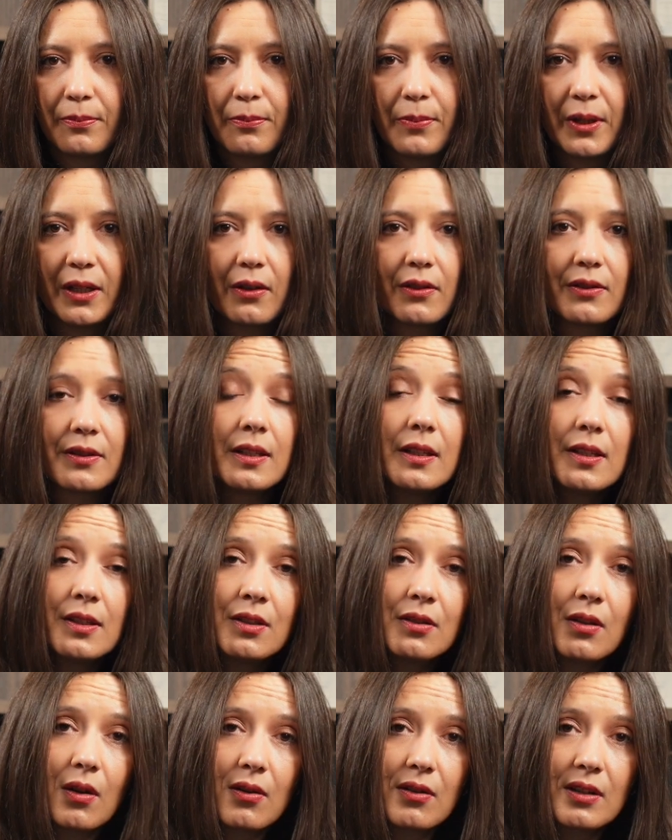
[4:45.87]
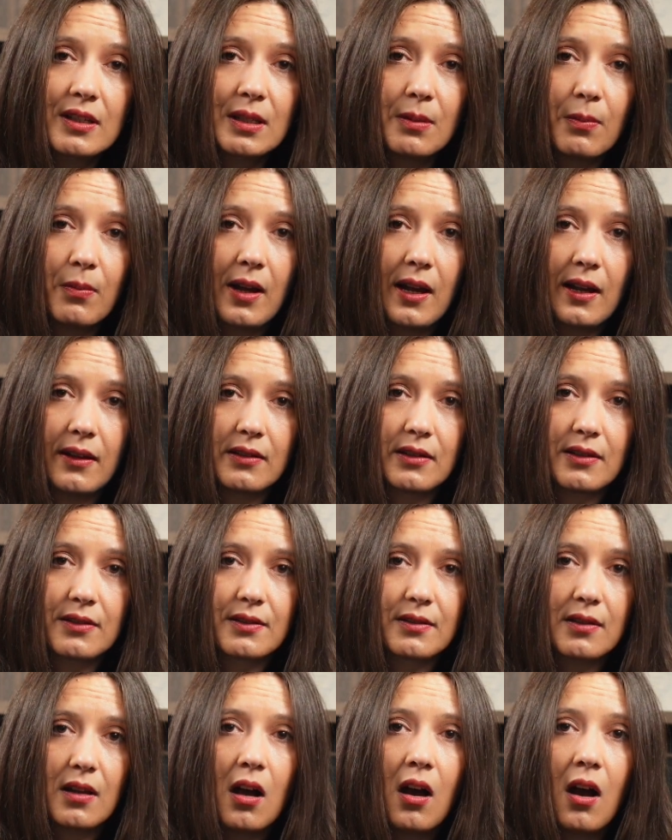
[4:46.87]
Because these stories remind
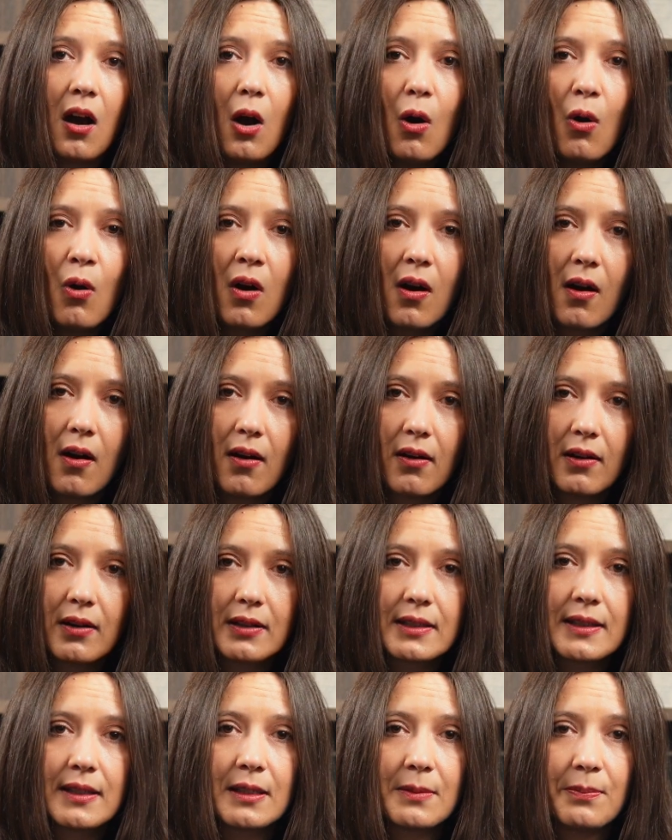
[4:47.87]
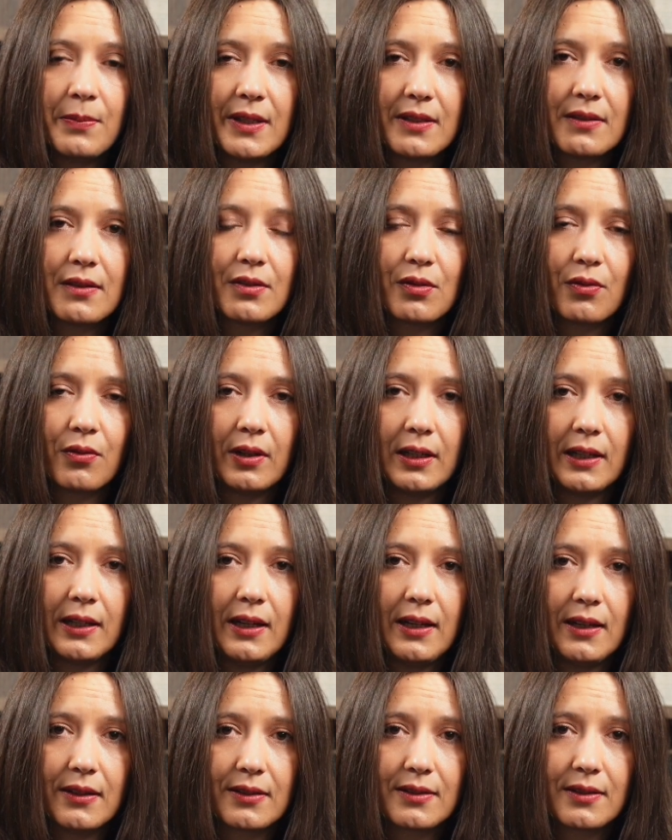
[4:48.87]
us how hard this business
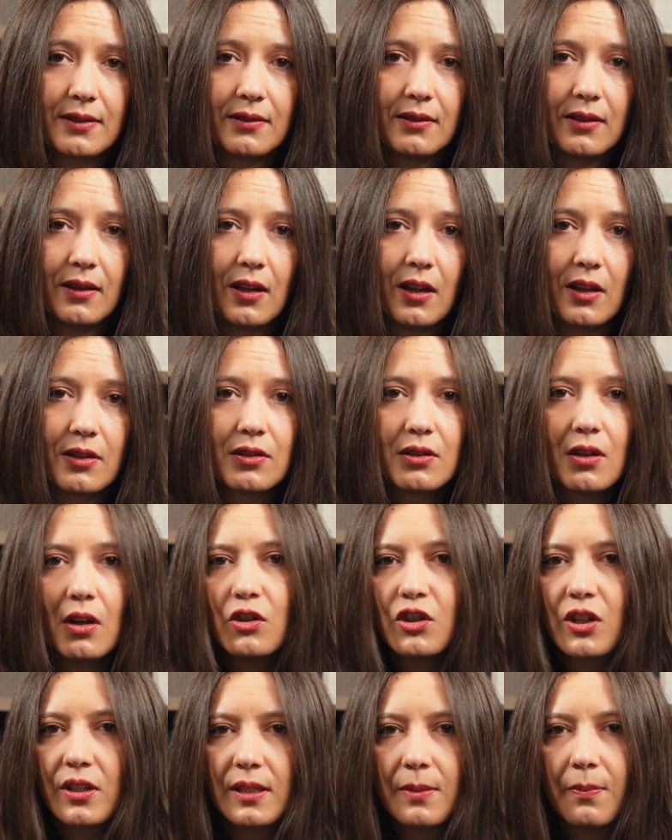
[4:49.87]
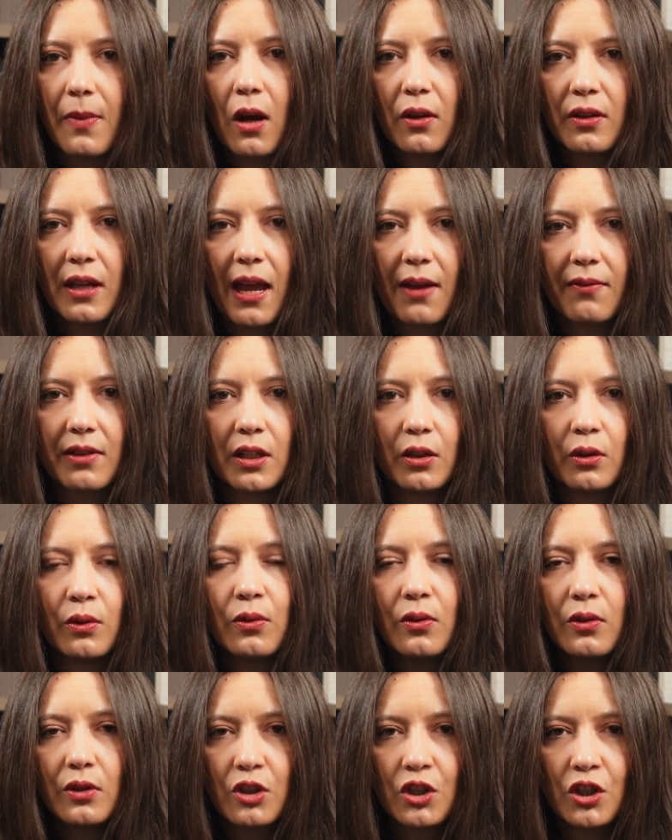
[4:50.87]
really is. It's not just about having a
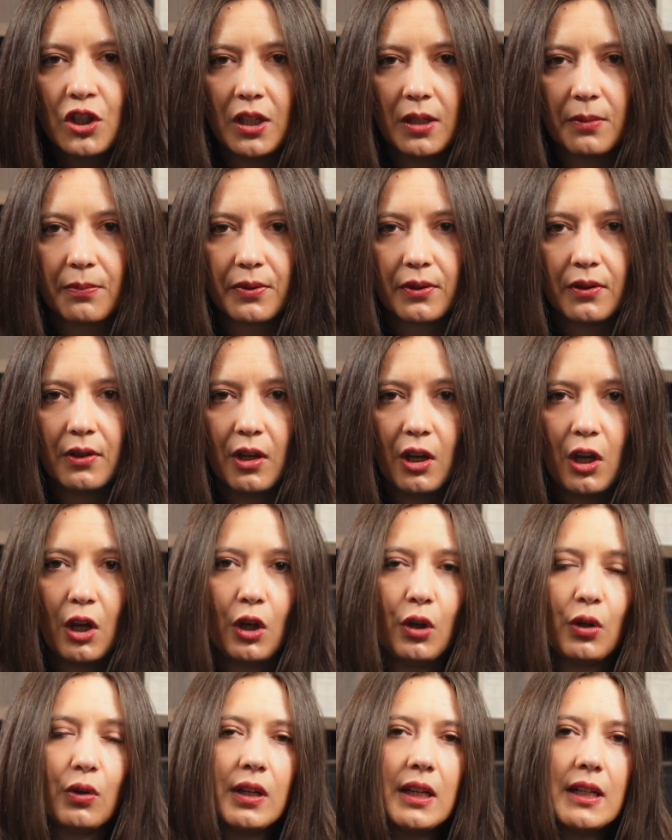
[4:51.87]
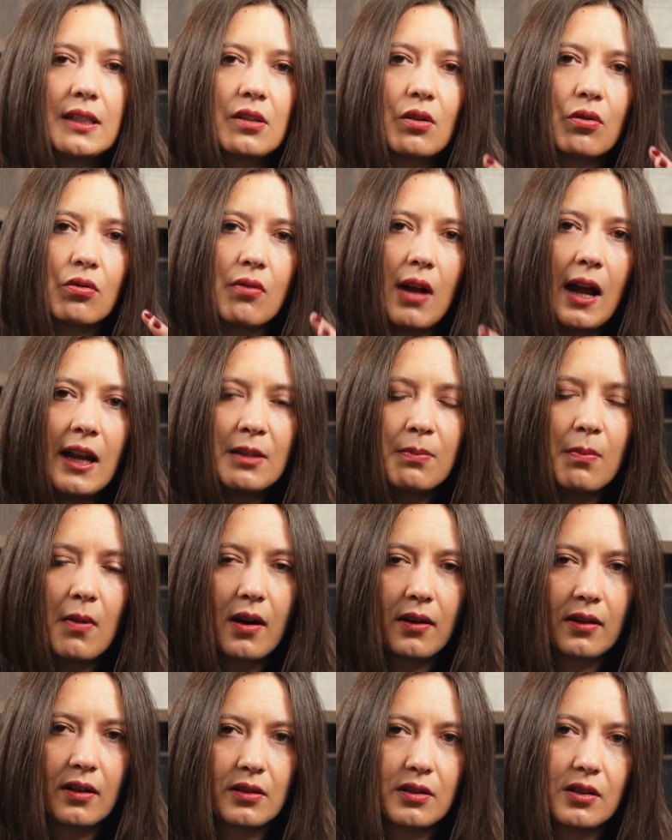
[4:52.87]
good chip. You need the right
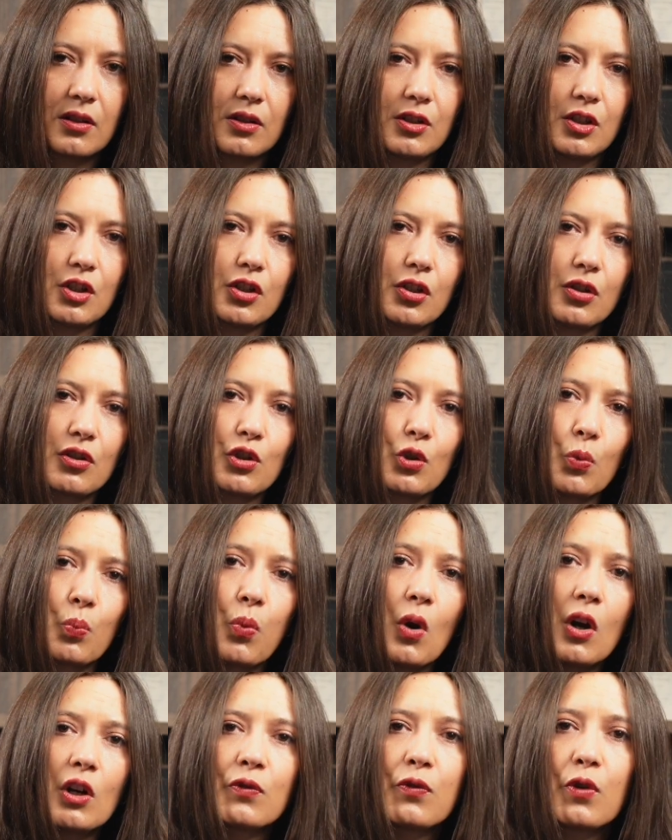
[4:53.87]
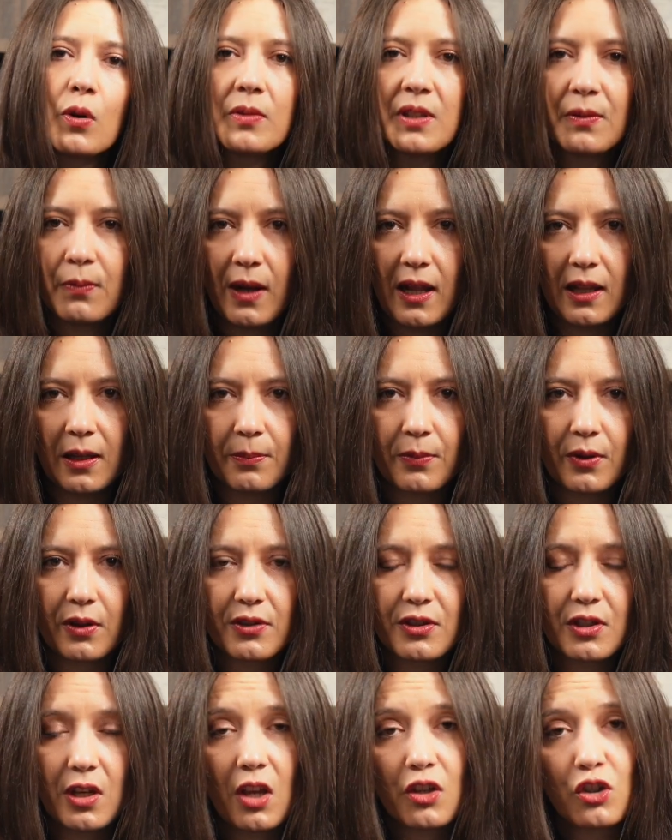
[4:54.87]
market conditions, support from
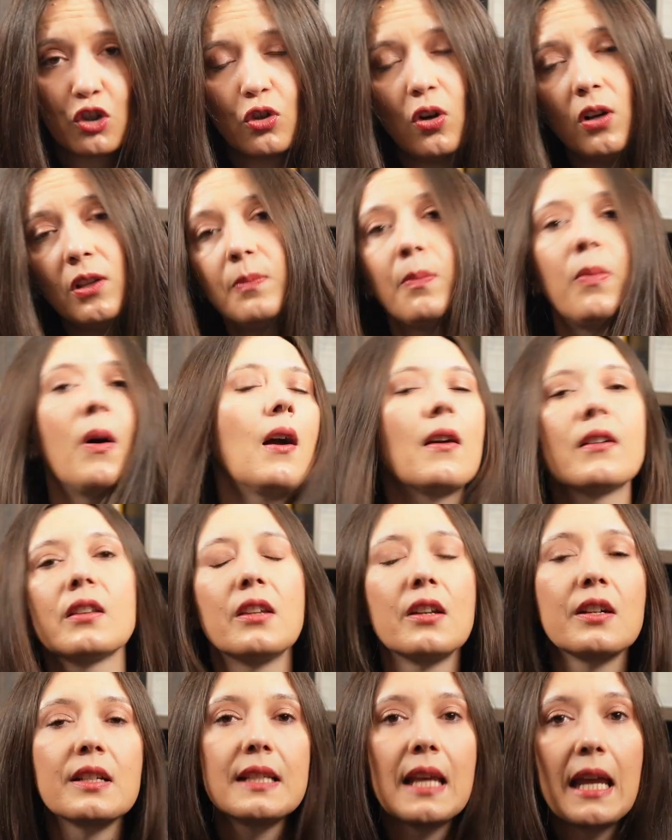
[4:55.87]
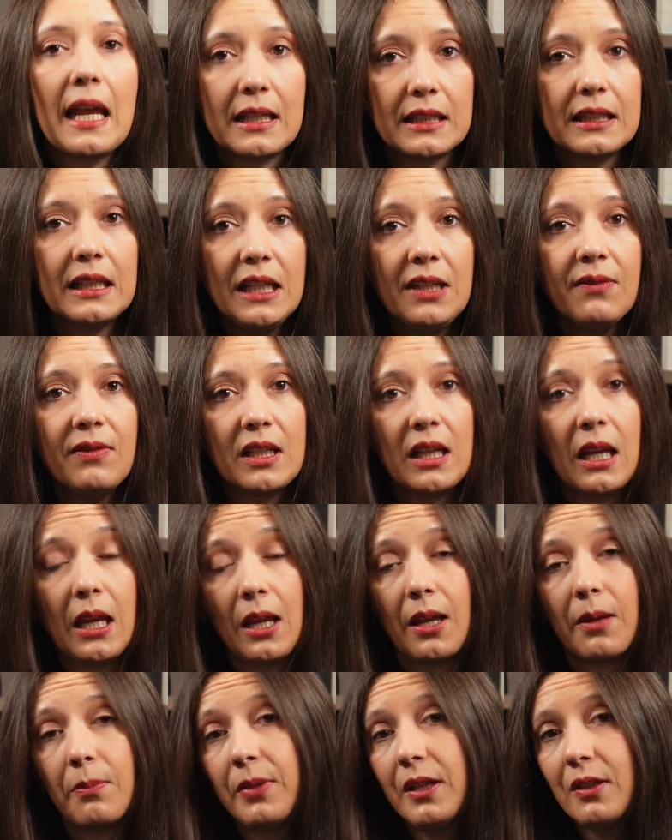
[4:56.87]
developers, strong partners, and even
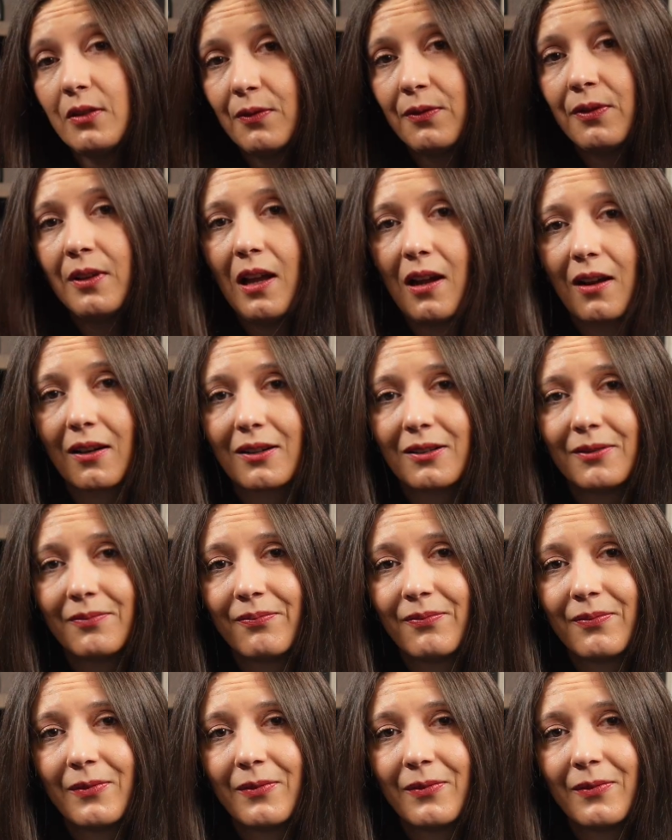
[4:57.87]
a bit of luck.